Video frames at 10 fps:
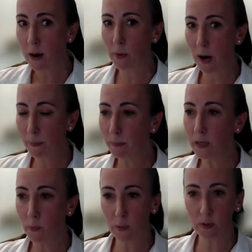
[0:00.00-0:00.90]

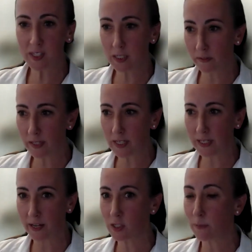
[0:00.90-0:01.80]
Probably we will still need to
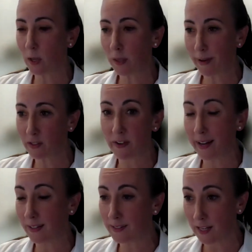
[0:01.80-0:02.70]
get a small amount of
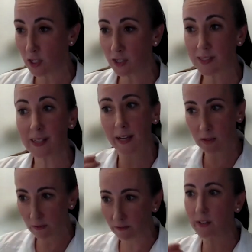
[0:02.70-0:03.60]
annotations,
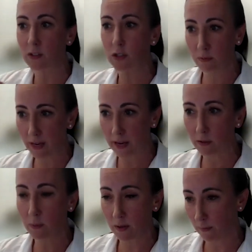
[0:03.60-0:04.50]
again, to fine tune the
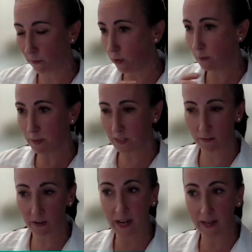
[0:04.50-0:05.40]
algorithm for the
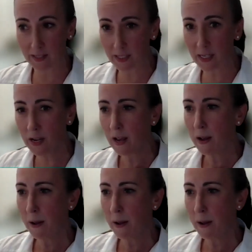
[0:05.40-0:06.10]
specific entity.